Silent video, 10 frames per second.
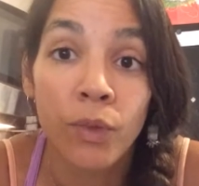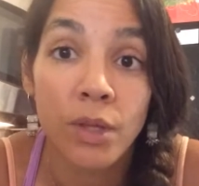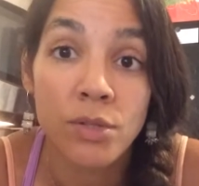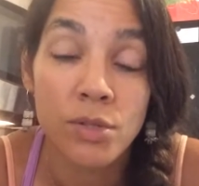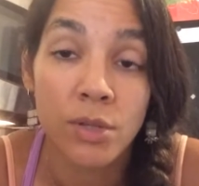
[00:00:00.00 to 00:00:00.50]

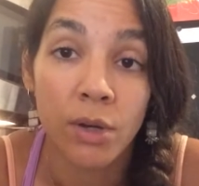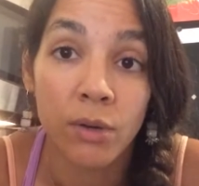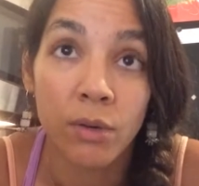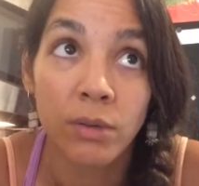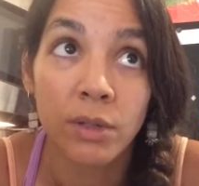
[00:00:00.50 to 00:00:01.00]
And
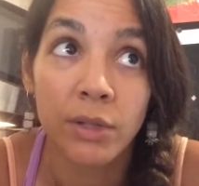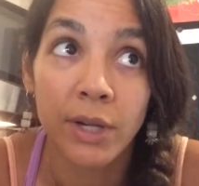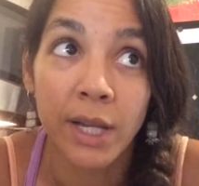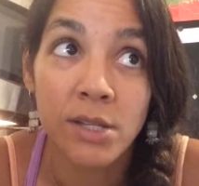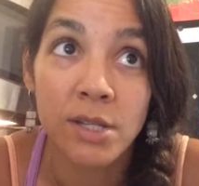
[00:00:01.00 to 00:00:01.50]
so
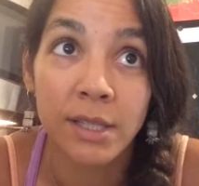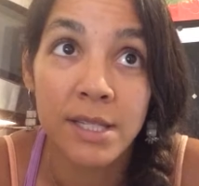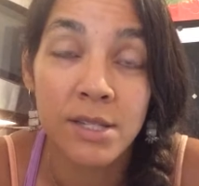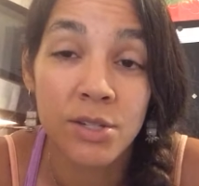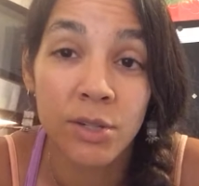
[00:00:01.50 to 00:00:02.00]
learning to
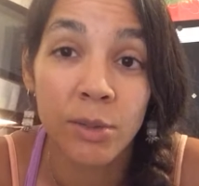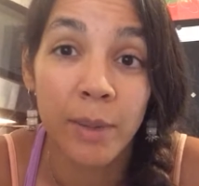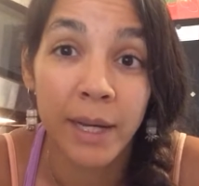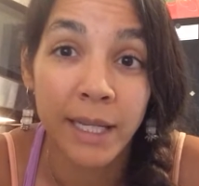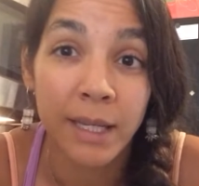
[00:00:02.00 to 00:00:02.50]
listen to your
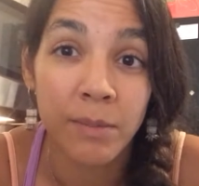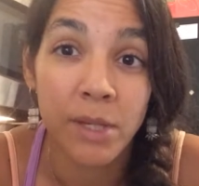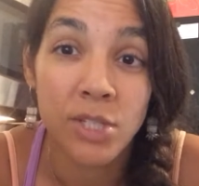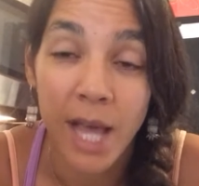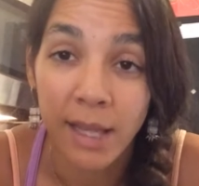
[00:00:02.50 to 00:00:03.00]
body can
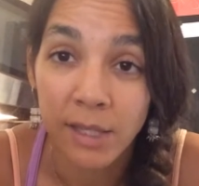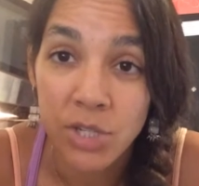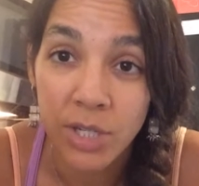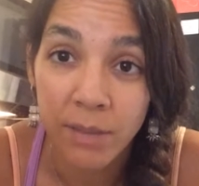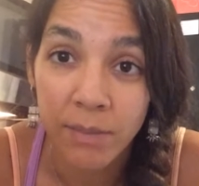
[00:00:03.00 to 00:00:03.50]
be
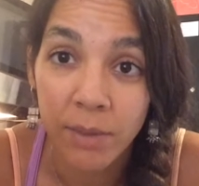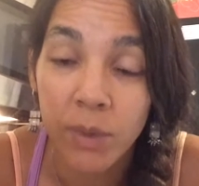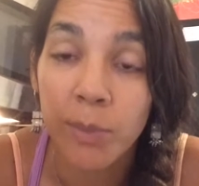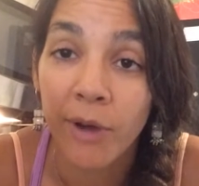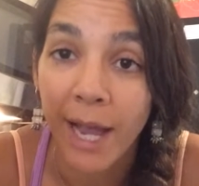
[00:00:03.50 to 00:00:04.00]
challenging, but
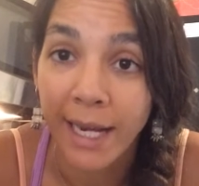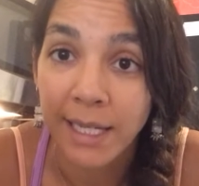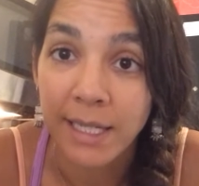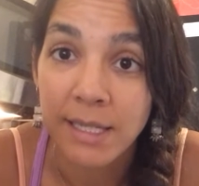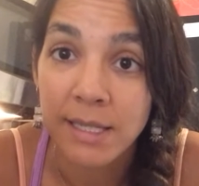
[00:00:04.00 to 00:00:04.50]
with
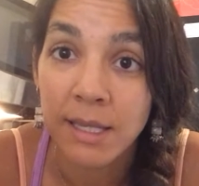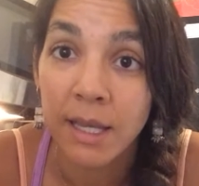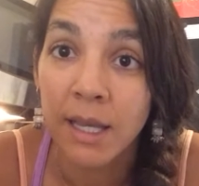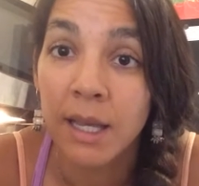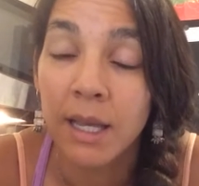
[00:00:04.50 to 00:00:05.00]
practice,
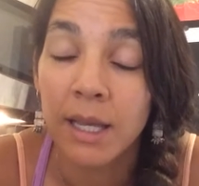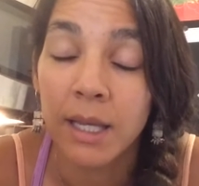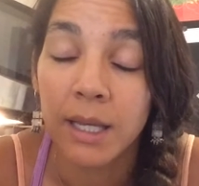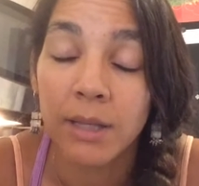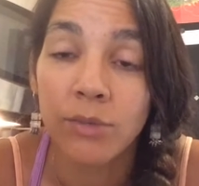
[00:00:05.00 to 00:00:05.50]

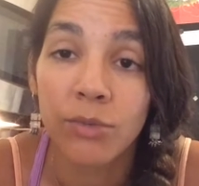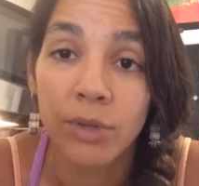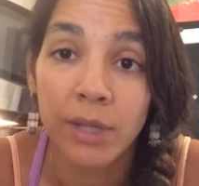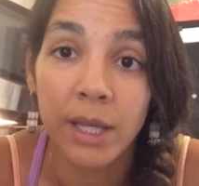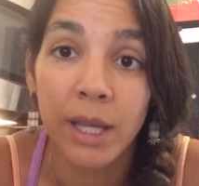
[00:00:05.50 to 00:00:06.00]
it can
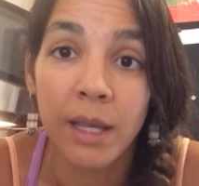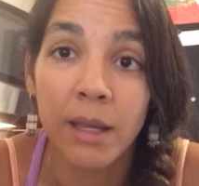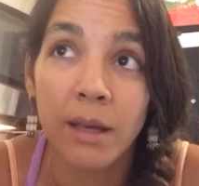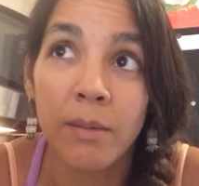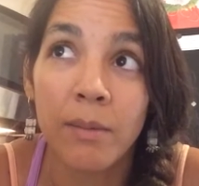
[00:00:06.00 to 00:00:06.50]
really
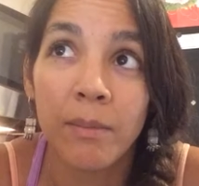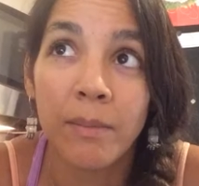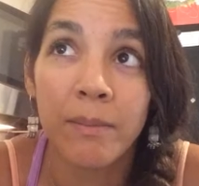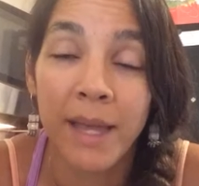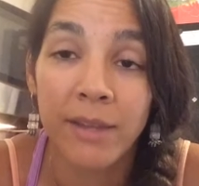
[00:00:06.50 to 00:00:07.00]

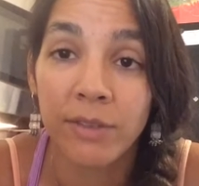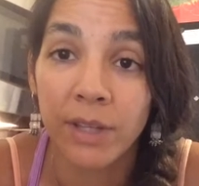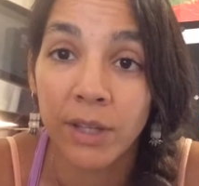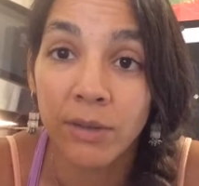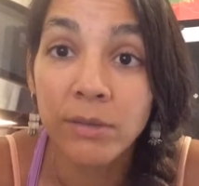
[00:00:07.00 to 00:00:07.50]

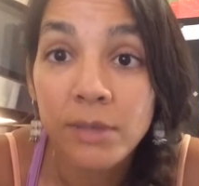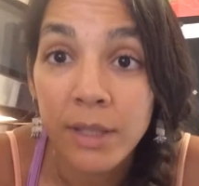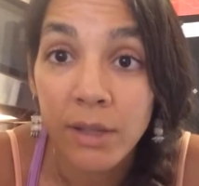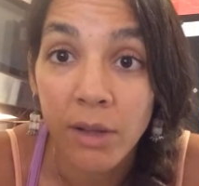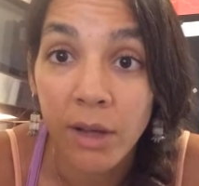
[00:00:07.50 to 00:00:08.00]
benefit you
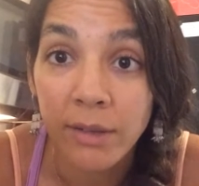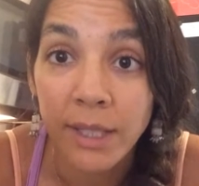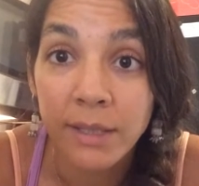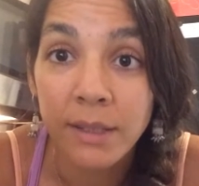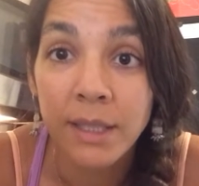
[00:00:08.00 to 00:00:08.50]
in the long
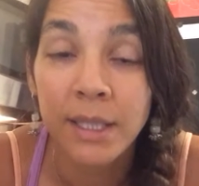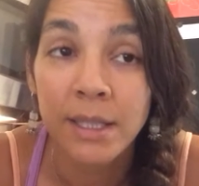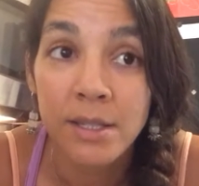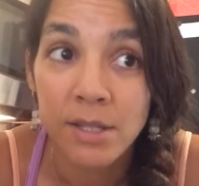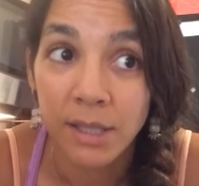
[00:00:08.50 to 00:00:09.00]
run
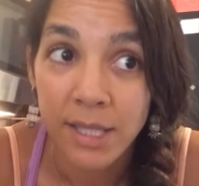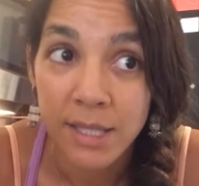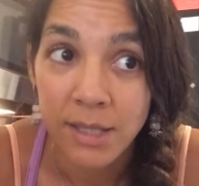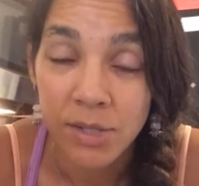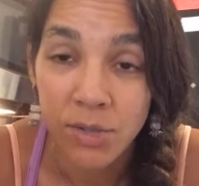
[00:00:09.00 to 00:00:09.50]
to
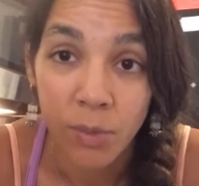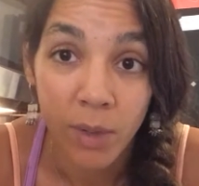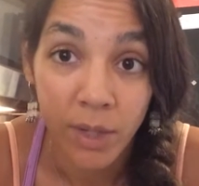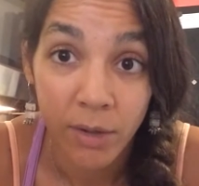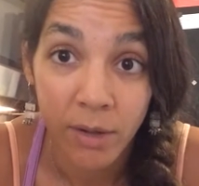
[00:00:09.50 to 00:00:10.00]
listen to
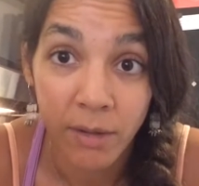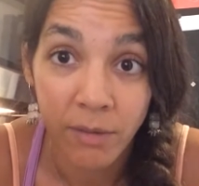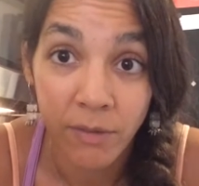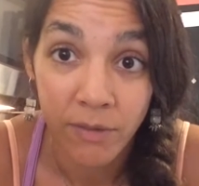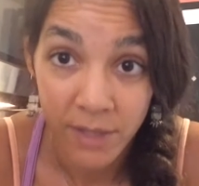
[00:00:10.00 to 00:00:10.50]
what your
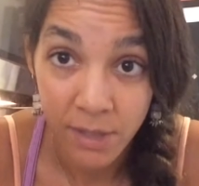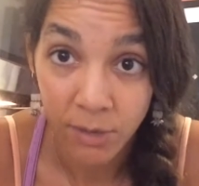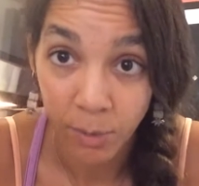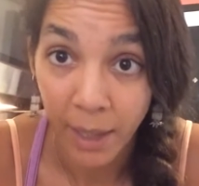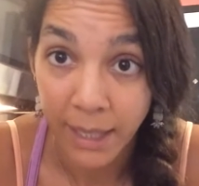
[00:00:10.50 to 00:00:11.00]

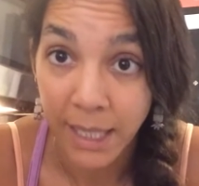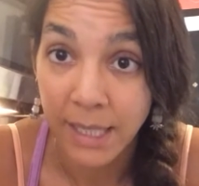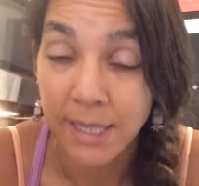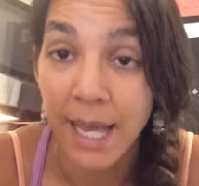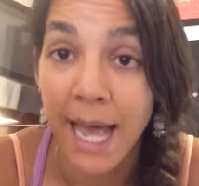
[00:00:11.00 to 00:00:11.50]
physical body
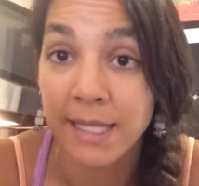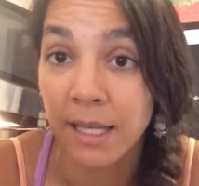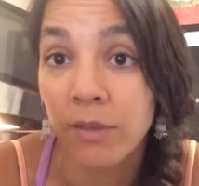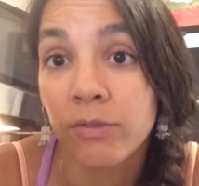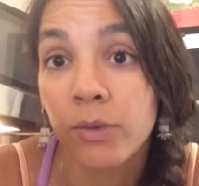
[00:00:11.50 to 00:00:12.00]
is
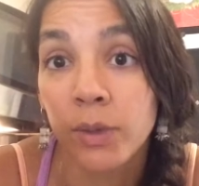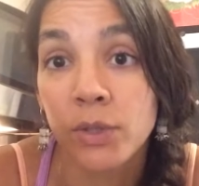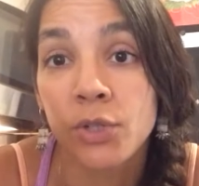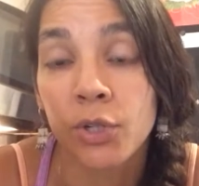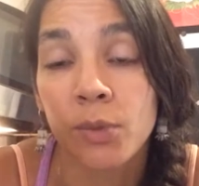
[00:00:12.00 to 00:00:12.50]
asking for
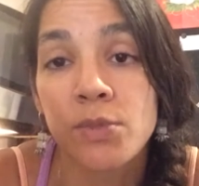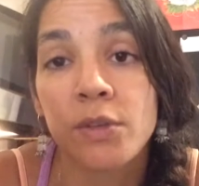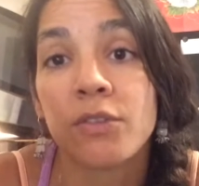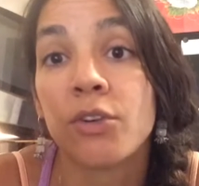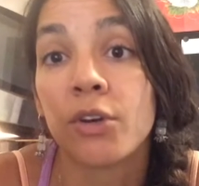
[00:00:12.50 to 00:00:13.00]
in terms
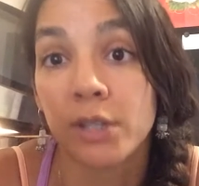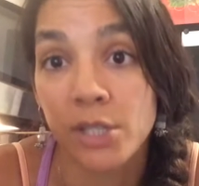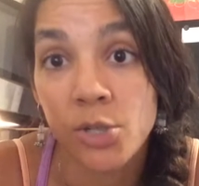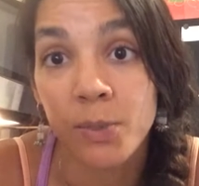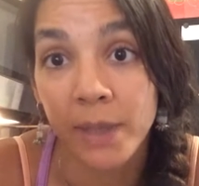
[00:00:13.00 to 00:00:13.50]
of
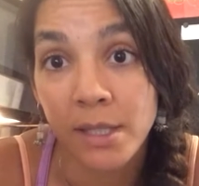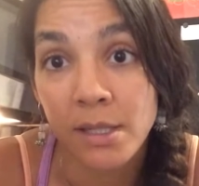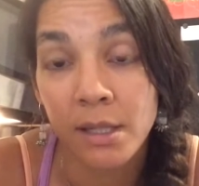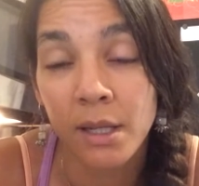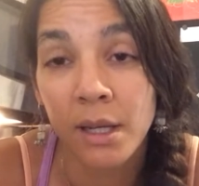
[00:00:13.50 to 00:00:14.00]
nourishment,